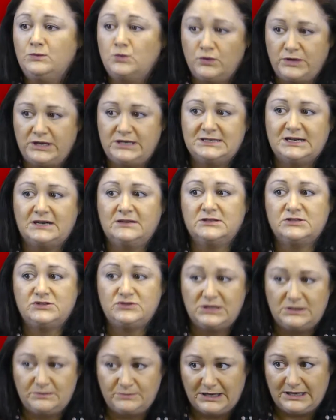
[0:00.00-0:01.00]
walking down the
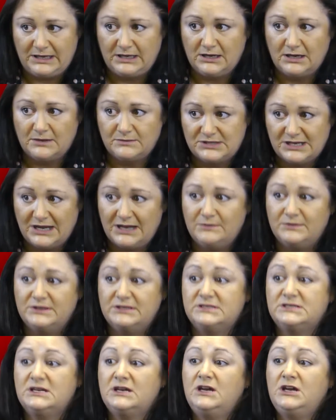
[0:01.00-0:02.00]
street picking up
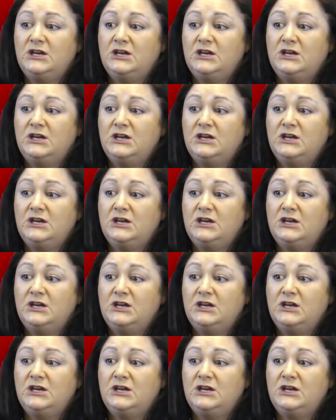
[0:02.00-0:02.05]
diamonds.